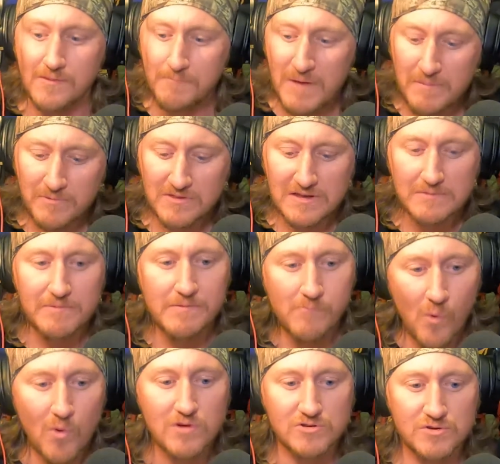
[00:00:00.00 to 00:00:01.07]
People need to be
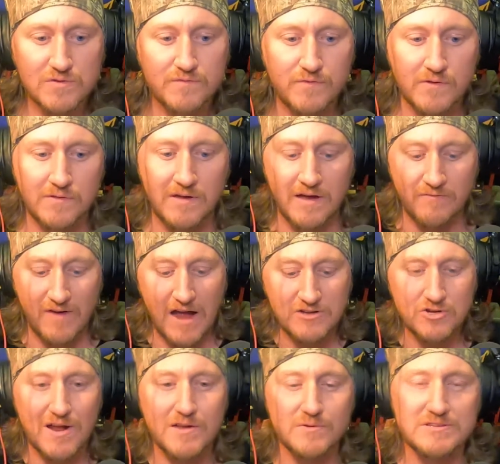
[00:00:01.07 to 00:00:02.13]
more truthful in life. I
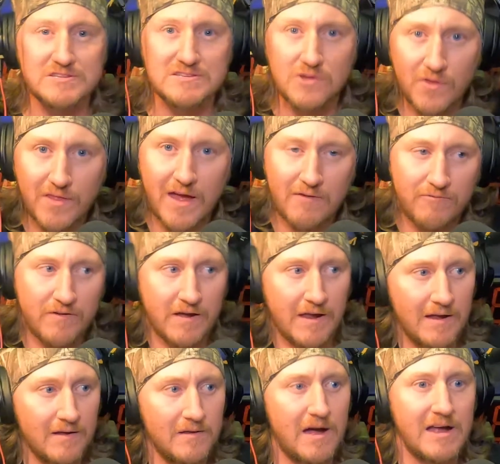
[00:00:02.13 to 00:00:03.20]
try to instill that
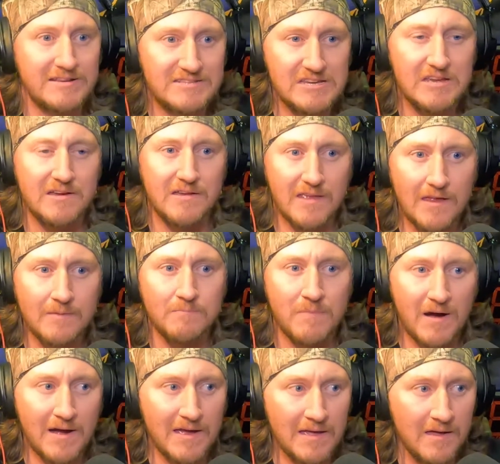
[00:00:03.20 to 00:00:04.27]
fucking idea in
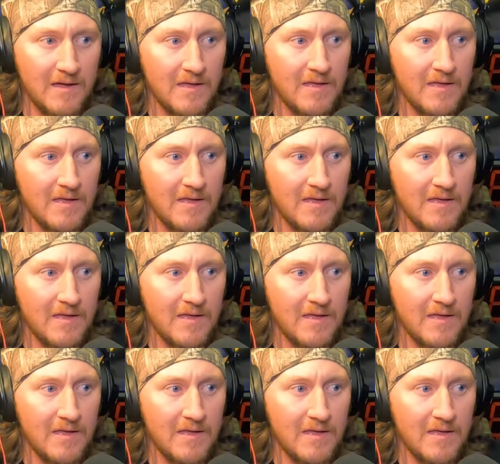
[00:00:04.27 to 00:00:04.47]
my